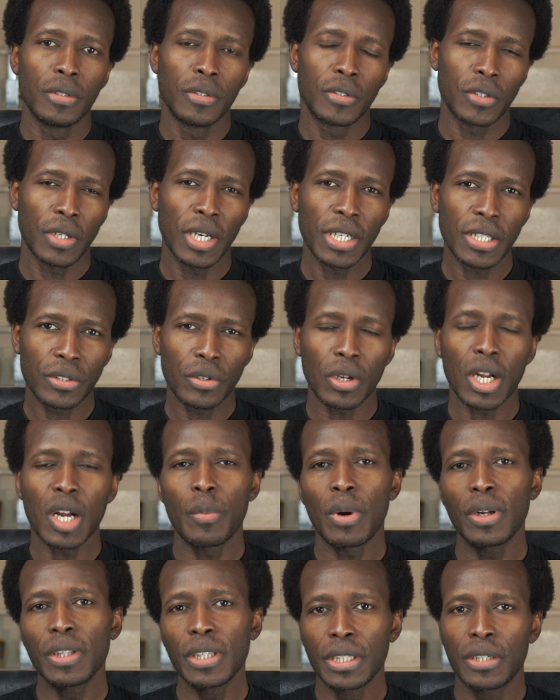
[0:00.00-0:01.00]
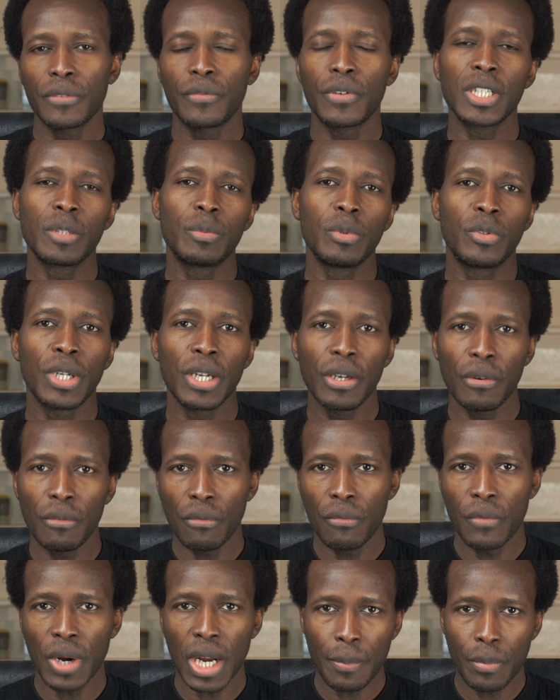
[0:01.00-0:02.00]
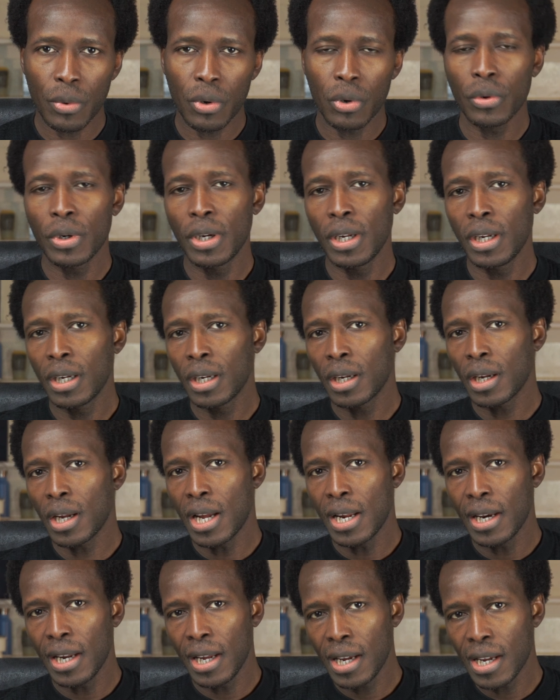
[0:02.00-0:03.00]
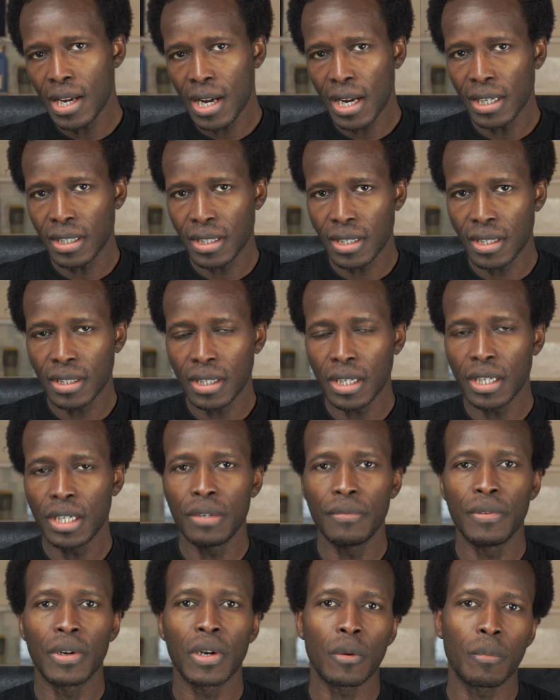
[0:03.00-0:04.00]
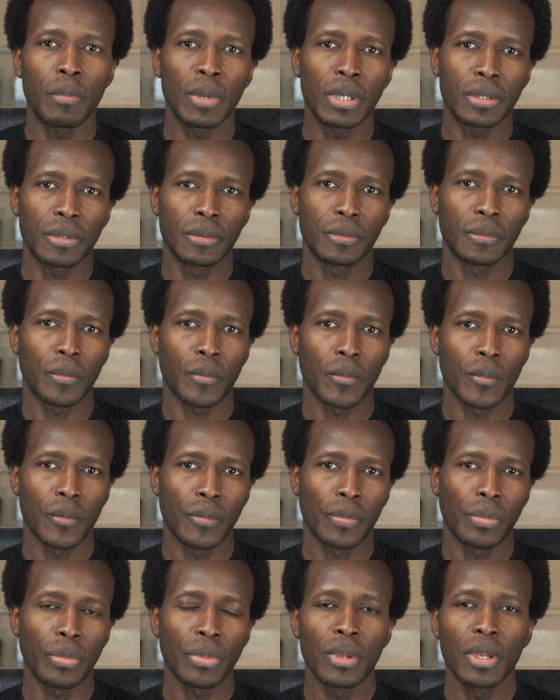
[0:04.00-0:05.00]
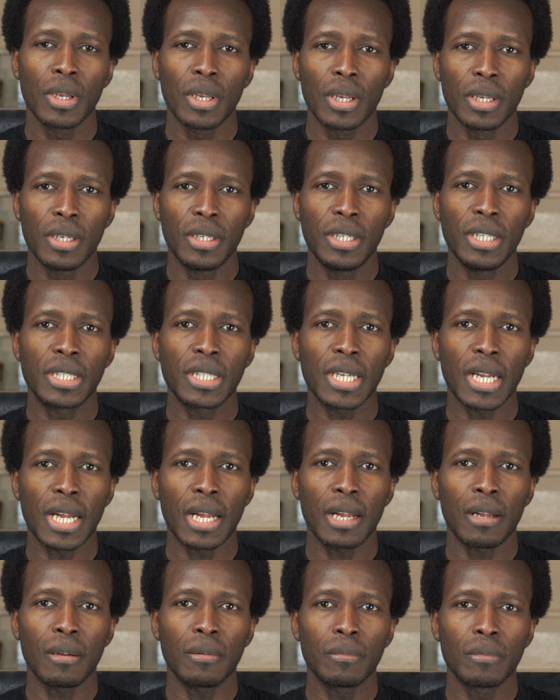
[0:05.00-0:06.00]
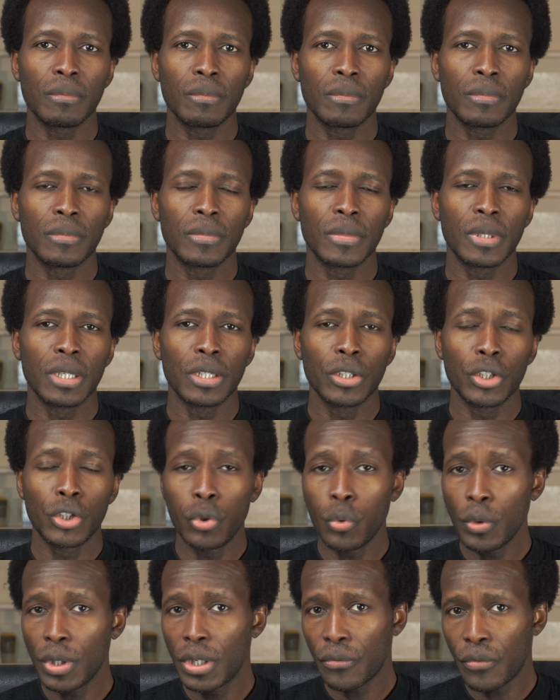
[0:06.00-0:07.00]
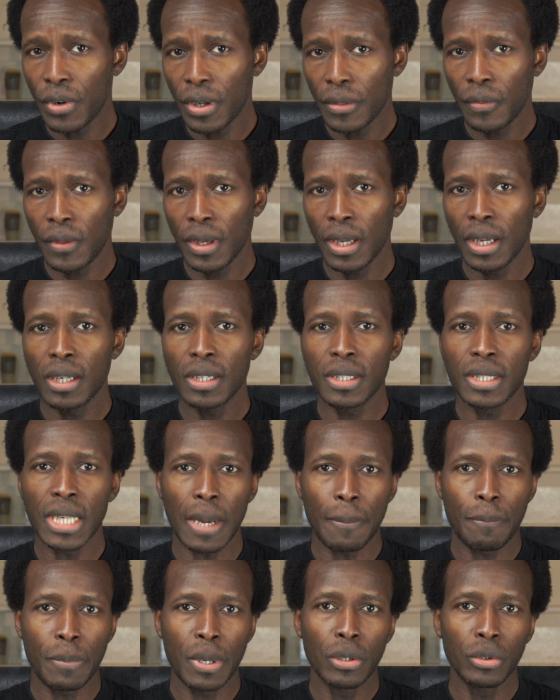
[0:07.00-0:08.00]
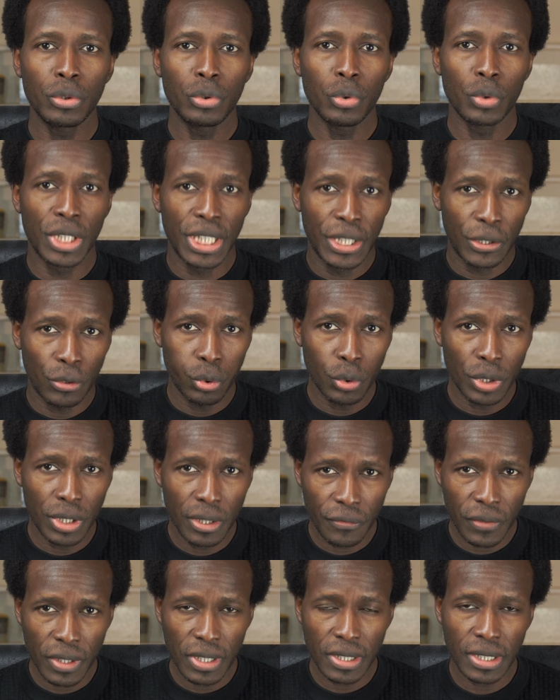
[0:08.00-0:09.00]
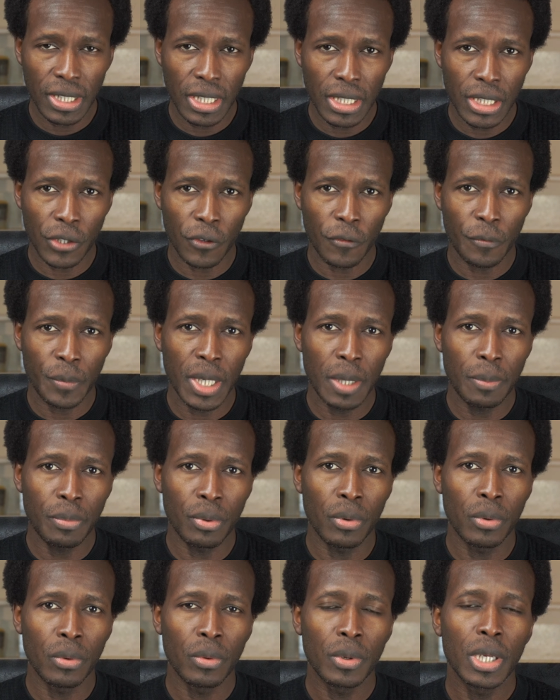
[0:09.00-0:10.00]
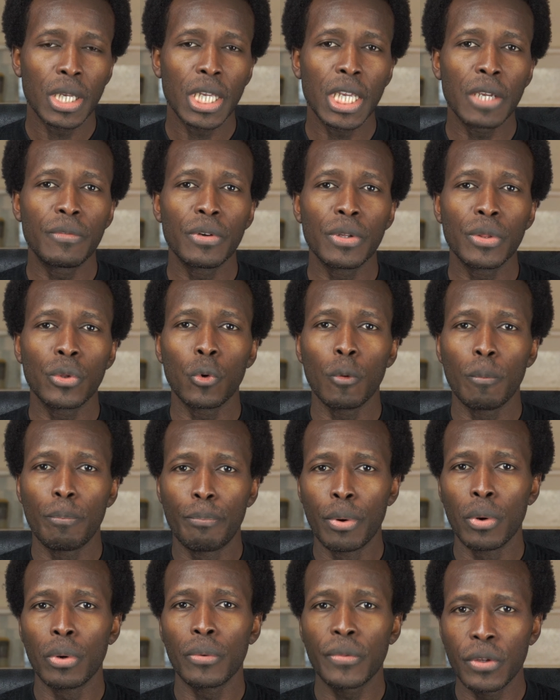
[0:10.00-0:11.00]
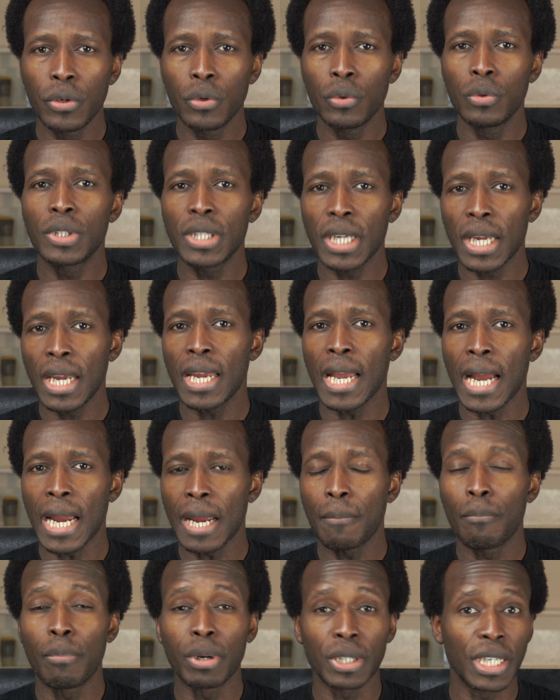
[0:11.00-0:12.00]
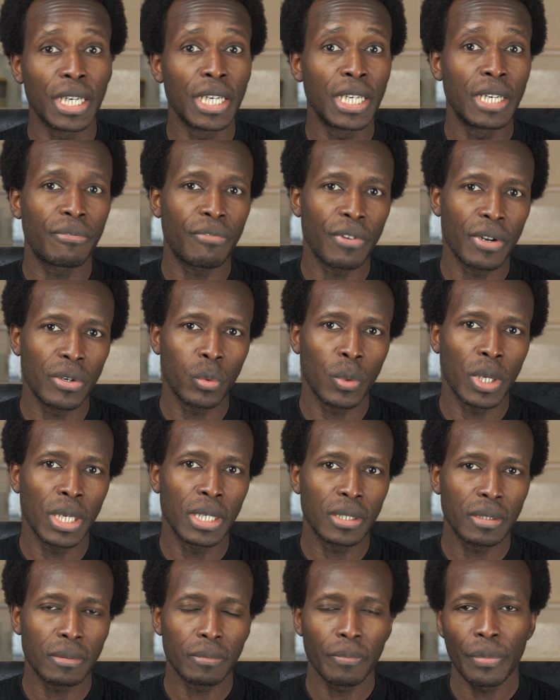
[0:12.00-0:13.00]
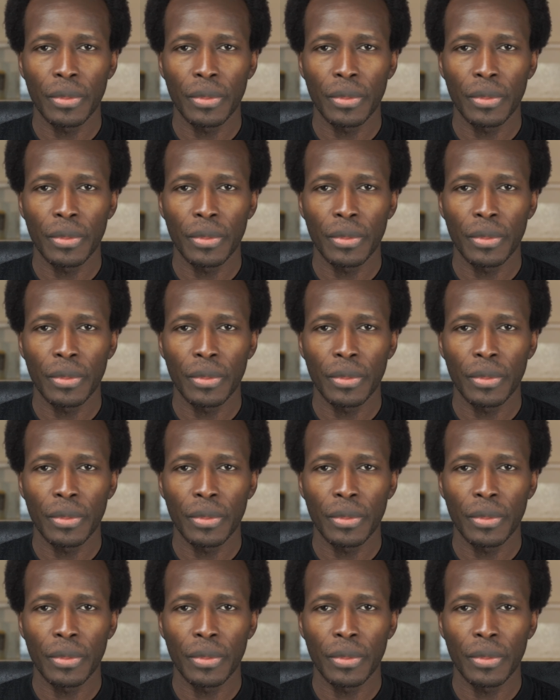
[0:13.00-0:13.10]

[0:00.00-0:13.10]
So let's talk about the difference between vibe coding and AI-assisted development. These are two different things that appeal to two different sets of people, even though both use AI, but in different ways.